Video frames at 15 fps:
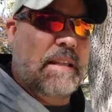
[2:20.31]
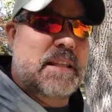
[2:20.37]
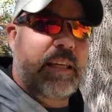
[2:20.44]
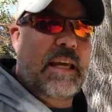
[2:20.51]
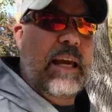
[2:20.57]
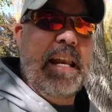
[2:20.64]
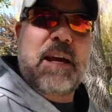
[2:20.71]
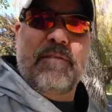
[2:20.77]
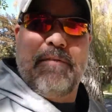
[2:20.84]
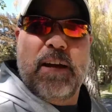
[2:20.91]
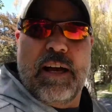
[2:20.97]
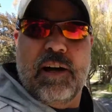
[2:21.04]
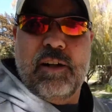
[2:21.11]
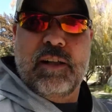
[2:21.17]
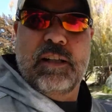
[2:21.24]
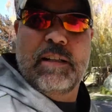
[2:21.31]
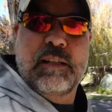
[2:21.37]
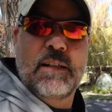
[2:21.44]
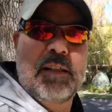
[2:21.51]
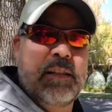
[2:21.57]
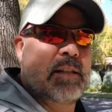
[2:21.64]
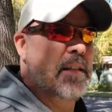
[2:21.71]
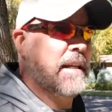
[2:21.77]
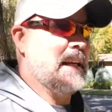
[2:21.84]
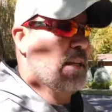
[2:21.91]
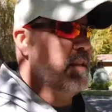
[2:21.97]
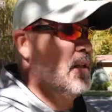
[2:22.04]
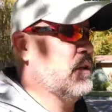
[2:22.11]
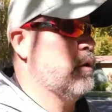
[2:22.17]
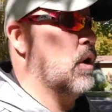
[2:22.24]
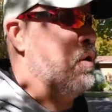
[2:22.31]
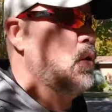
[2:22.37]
the NFL, in their